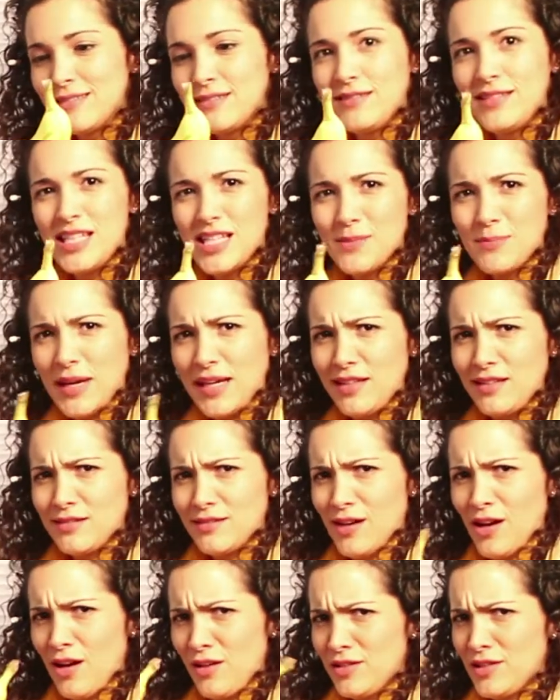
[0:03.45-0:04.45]
This
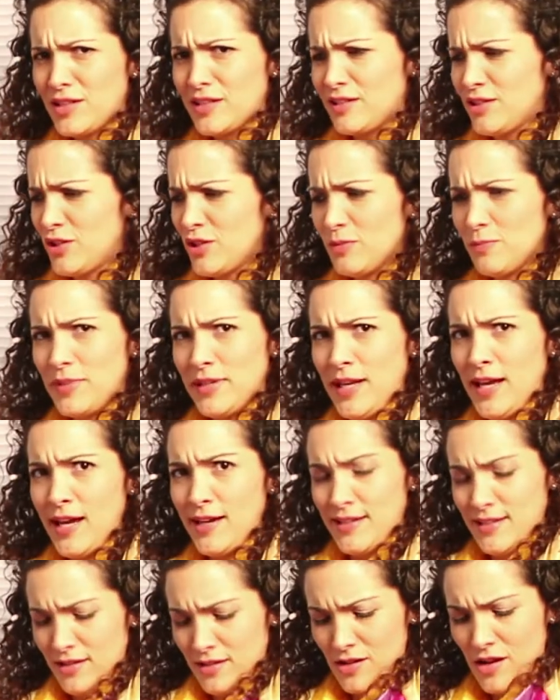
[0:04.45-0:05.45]
might all look a little
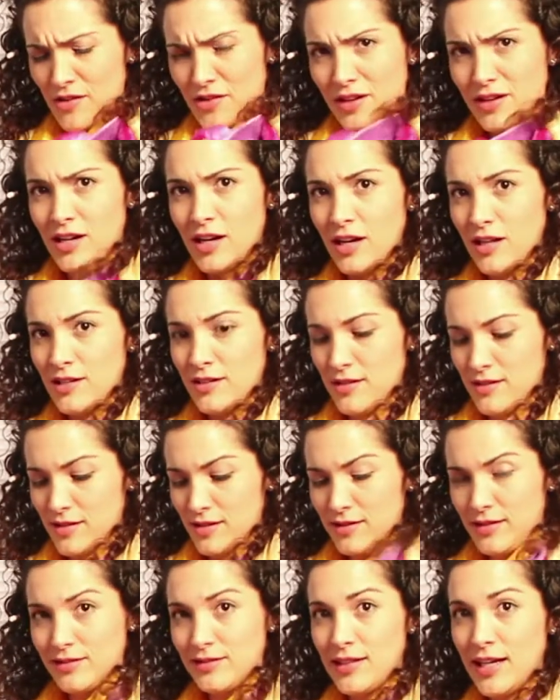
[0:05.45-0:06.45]
bananas, all the colors
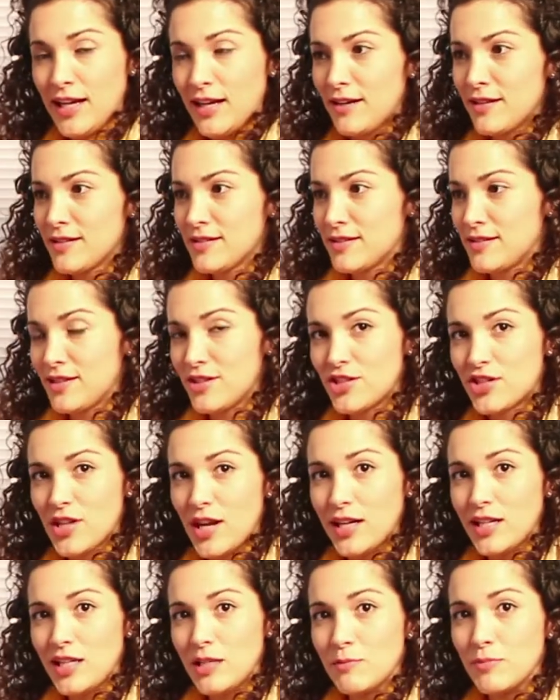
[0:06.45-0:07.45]
and the layers and the
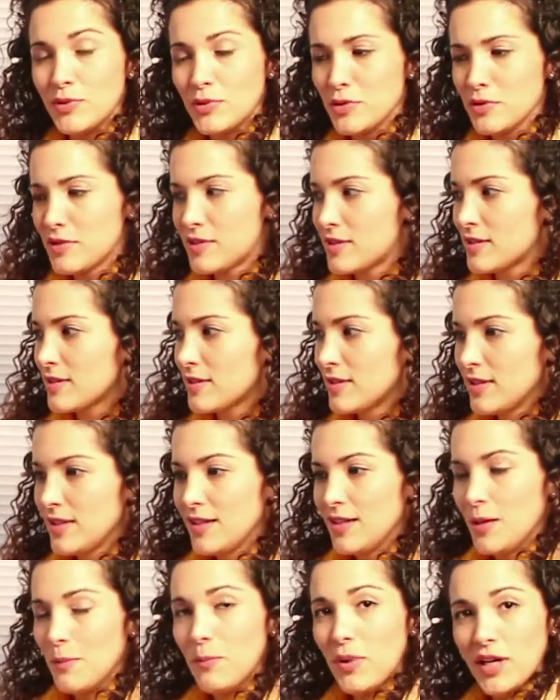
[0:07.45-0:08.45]
shiny boots,
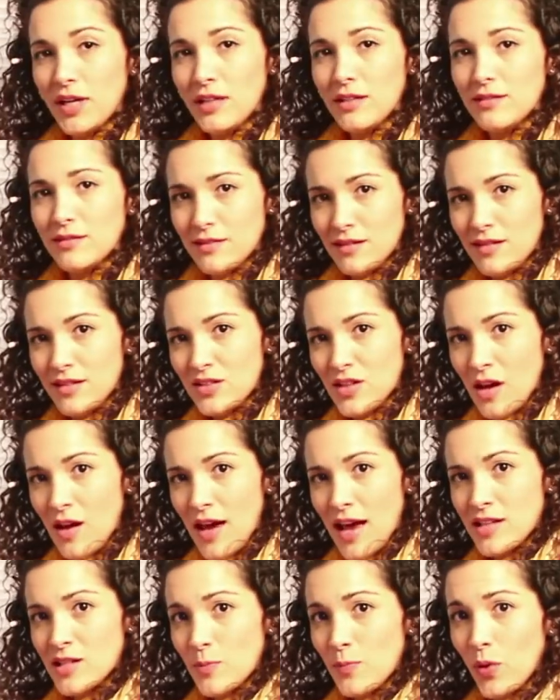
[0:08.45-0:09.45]
but this all
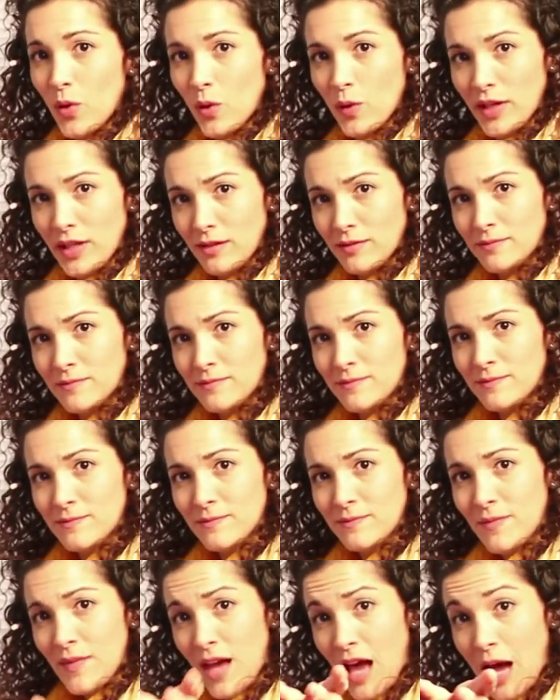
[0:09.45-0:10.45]
has a point.
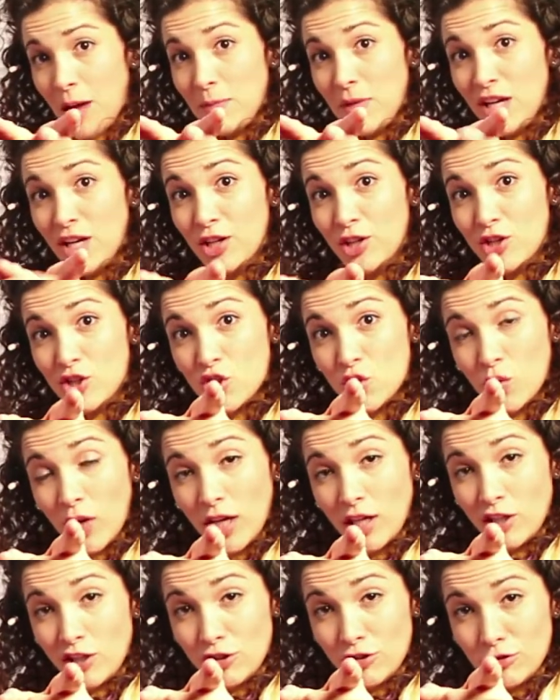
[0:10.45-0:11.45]
I'm here to
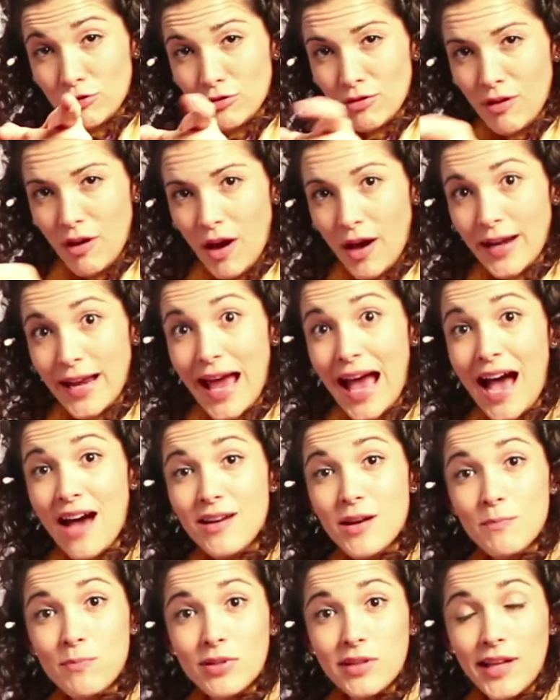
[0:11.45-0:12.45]
train you on how
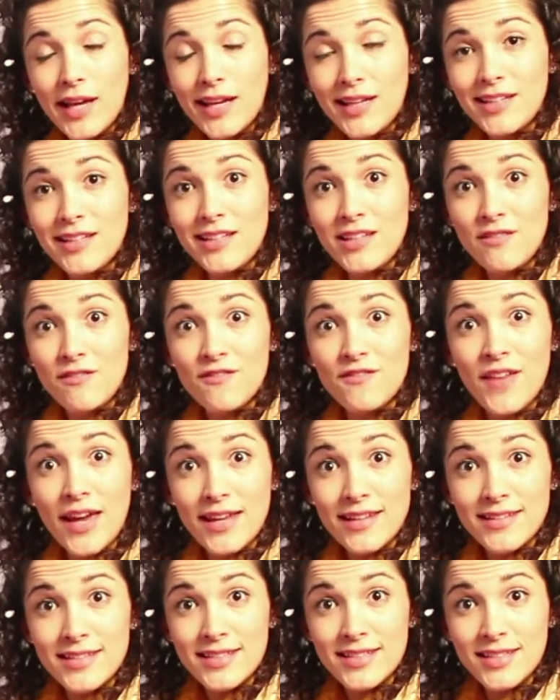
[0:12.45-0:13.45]
to plan an
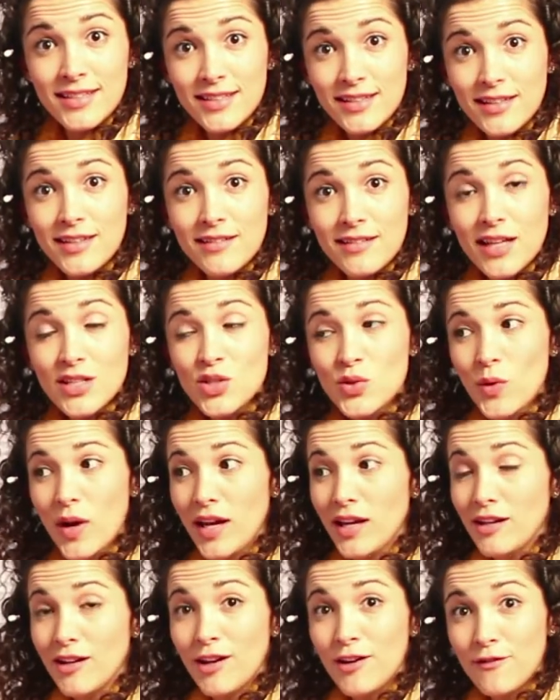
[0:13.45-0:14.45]
event. That's
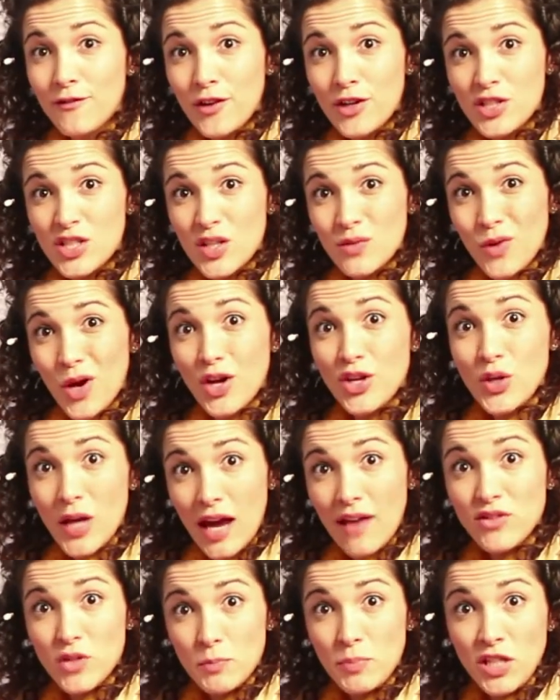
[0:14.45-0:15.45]
right. First of all, you
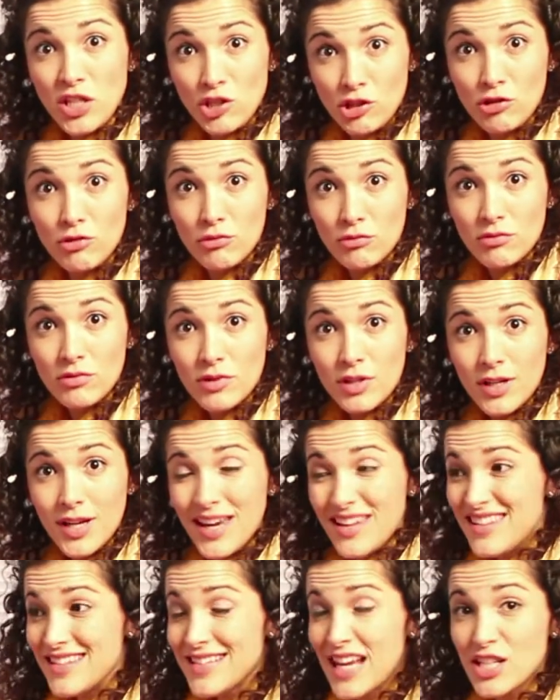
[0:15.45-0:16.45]
have to be you.
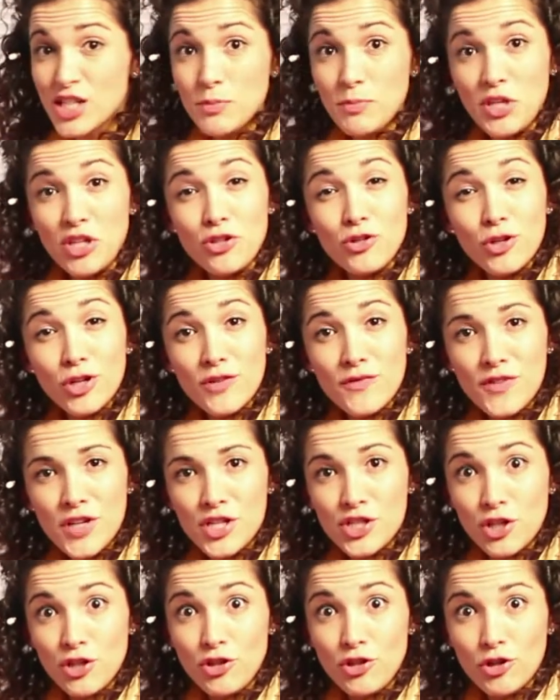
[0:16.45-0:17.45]
This has to be your
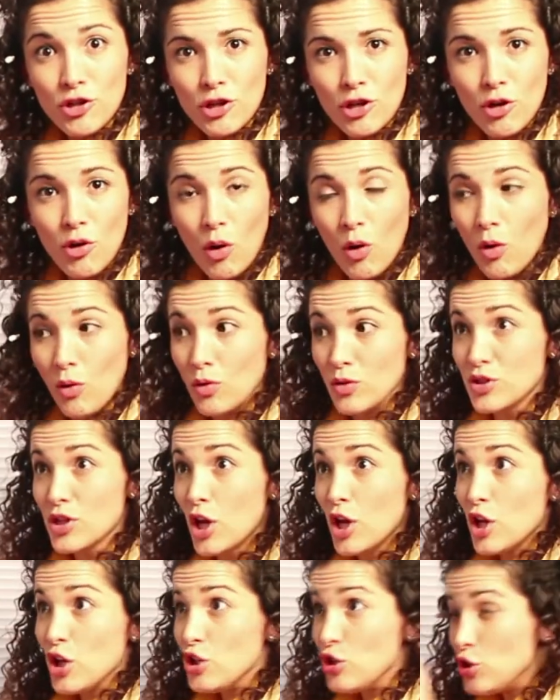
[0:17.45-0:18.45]
vision, your goals,
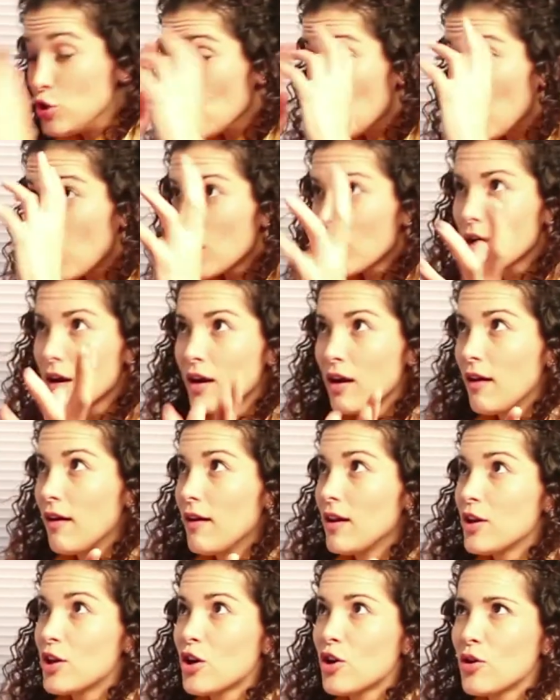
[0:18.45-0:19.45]
your
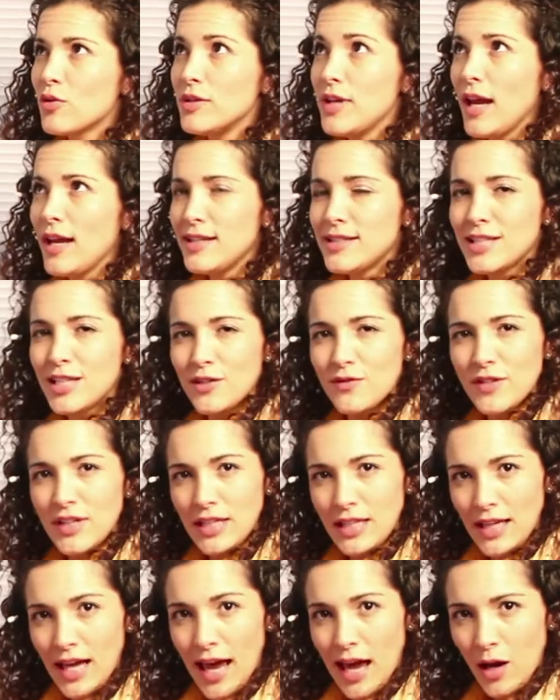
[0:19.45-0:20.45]

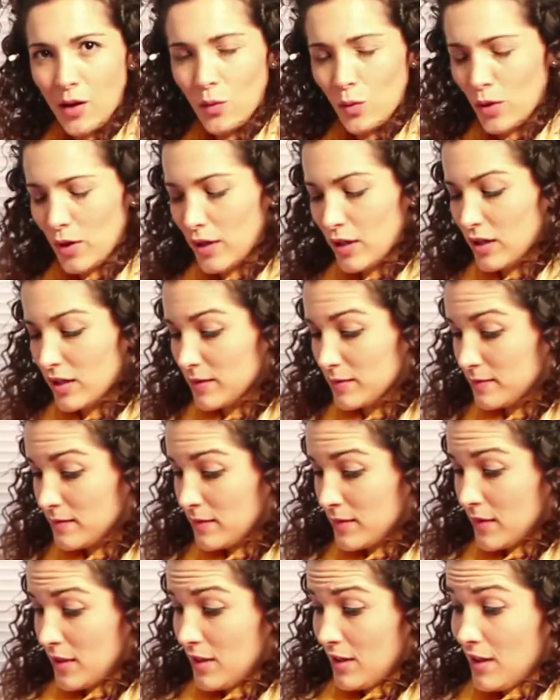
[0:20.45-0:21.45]
creativity at work.
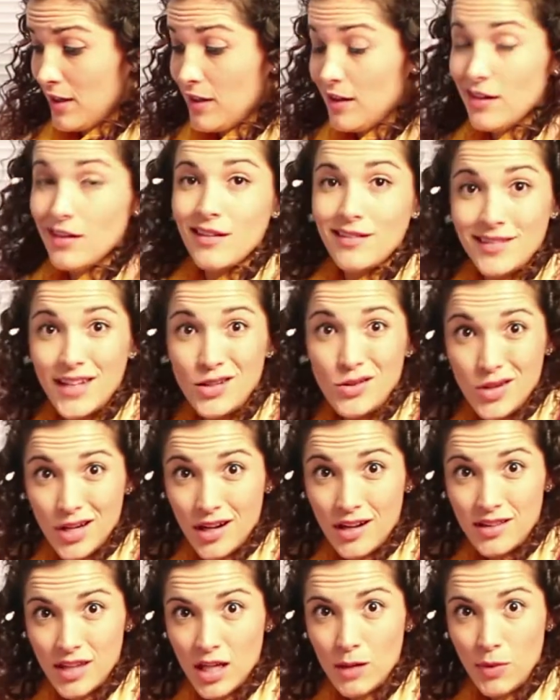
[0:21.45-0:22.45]
And then you
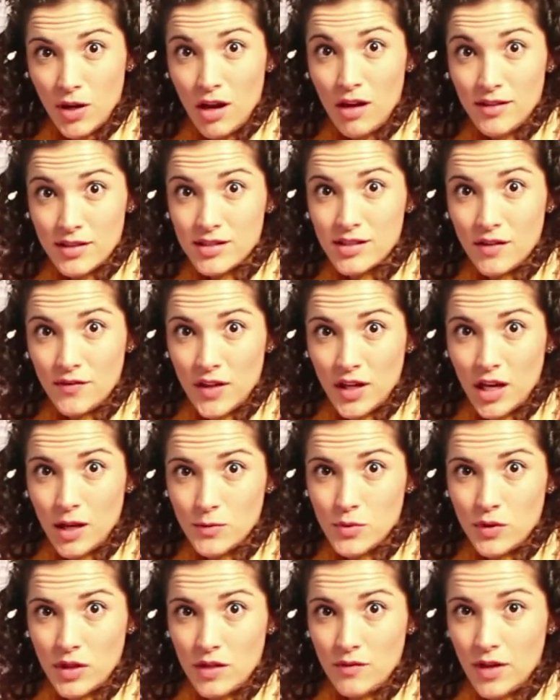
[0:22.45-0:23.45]
got to think about all the stuff that
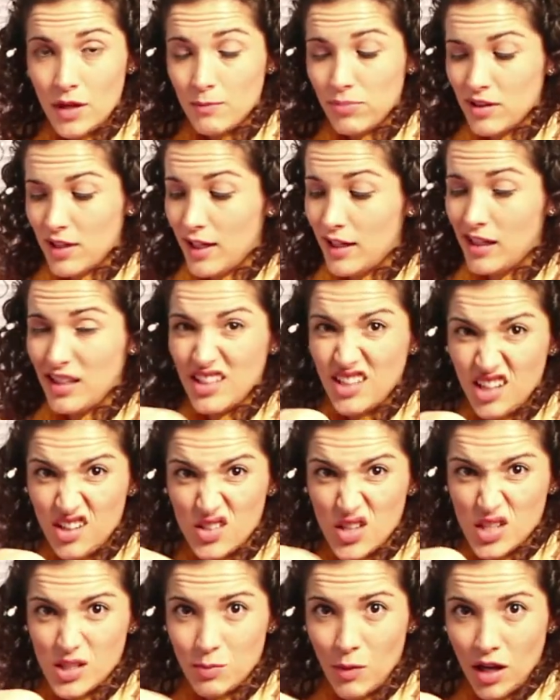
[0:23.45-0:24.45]
comes with event planning.
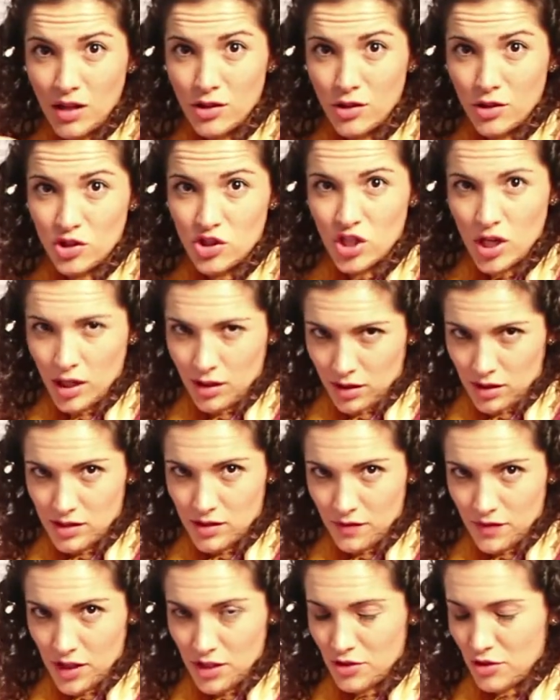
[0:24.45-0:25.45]
Here's a small little checklist
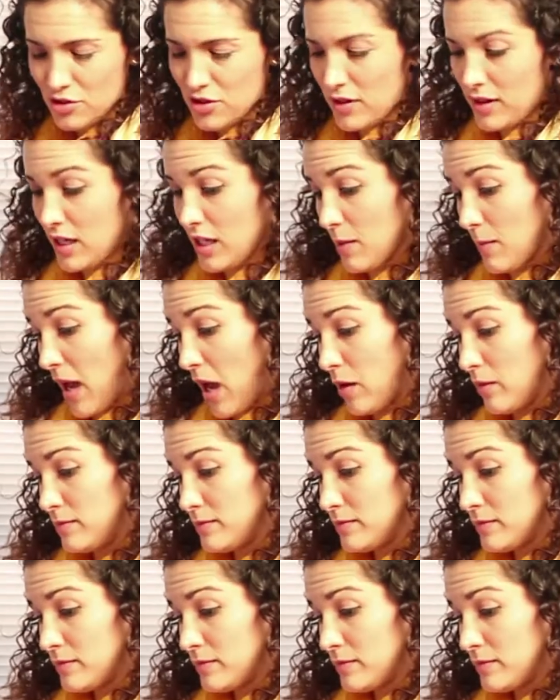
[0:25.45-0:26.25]
of things you should think about.